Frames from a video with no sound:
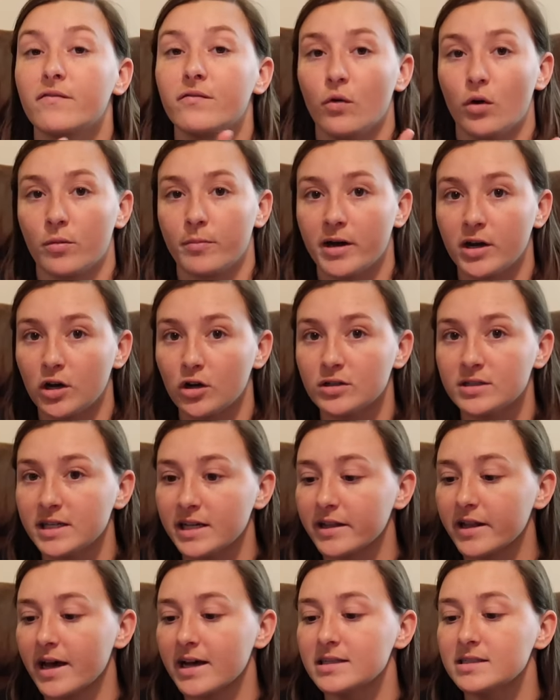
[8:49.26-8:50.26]
for my nursing
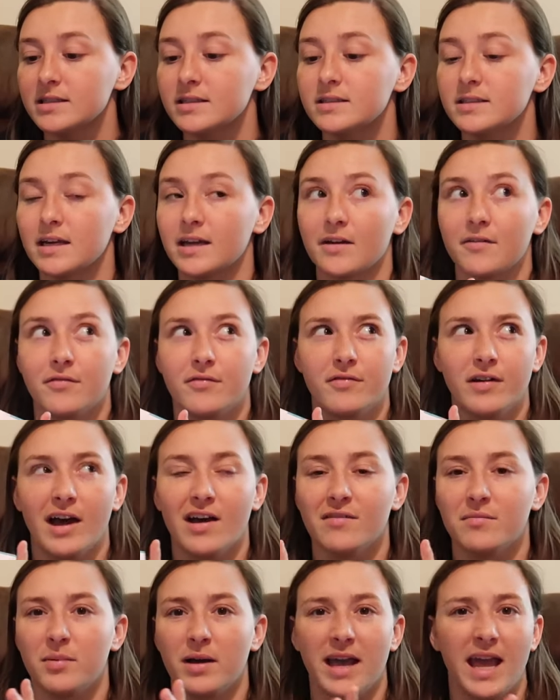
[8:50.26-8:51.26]
classes, like a
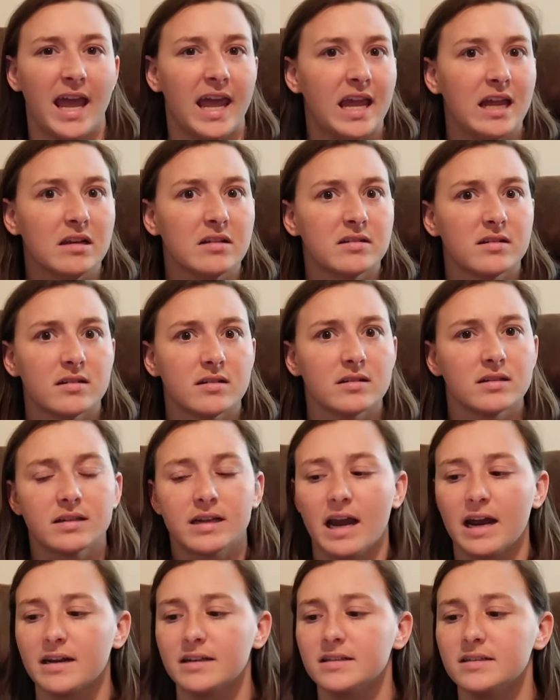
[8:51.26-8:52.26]
5x8
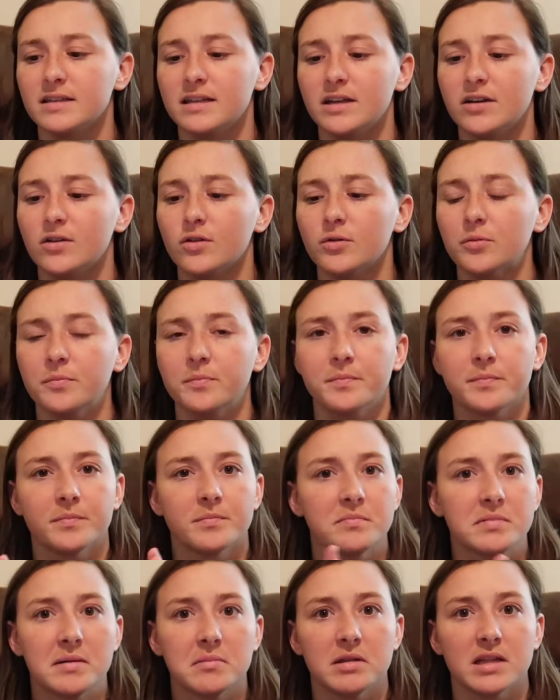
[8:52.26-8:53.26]
kind of deal,
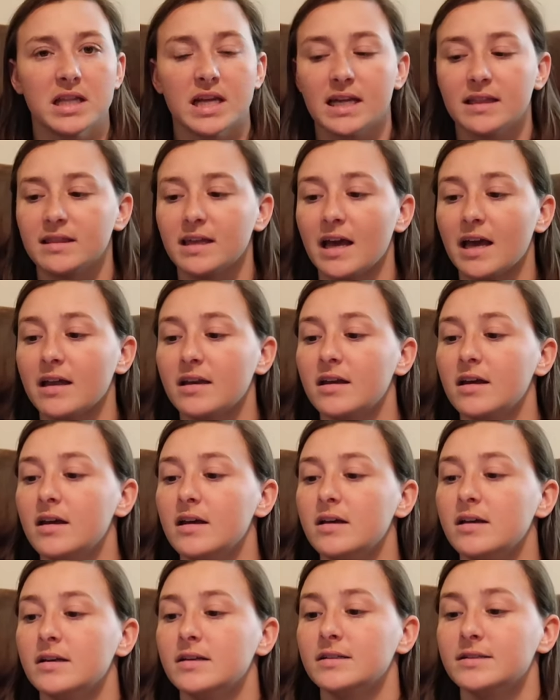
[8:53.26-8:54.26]
something like that.
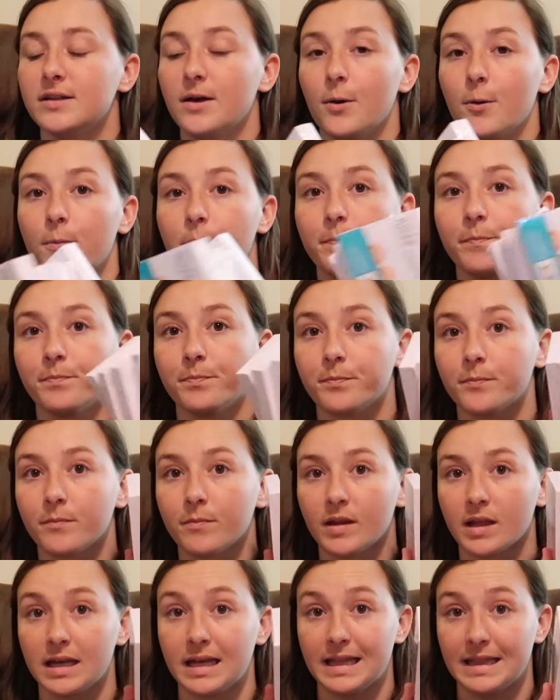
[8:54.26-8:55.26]
So
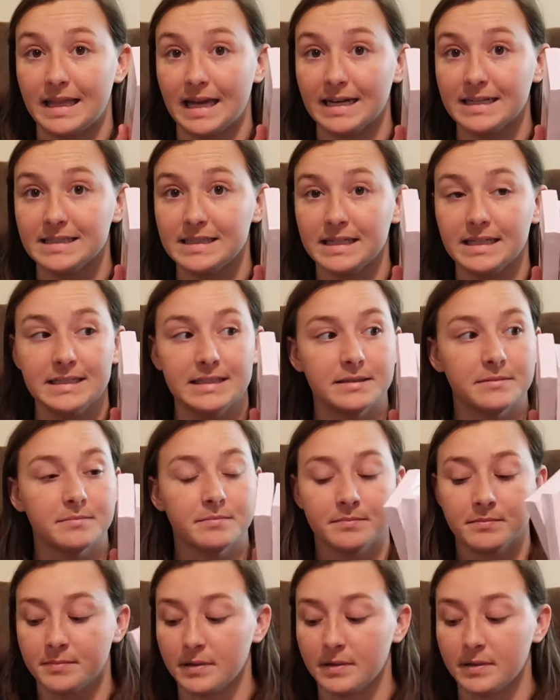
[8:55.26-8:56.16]
that is this.